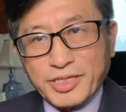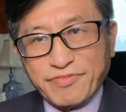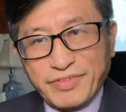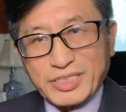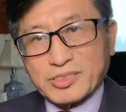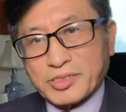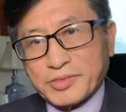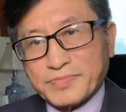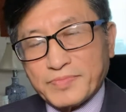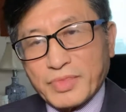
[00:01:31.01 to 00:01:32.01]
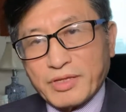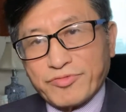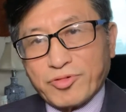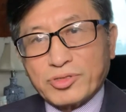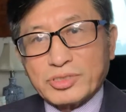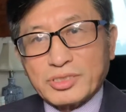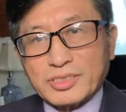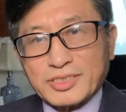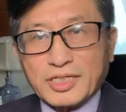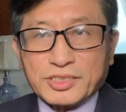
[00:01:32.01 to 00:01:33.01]
investor for
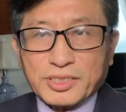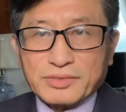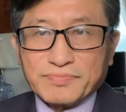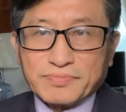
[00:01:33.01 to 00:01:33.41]
such a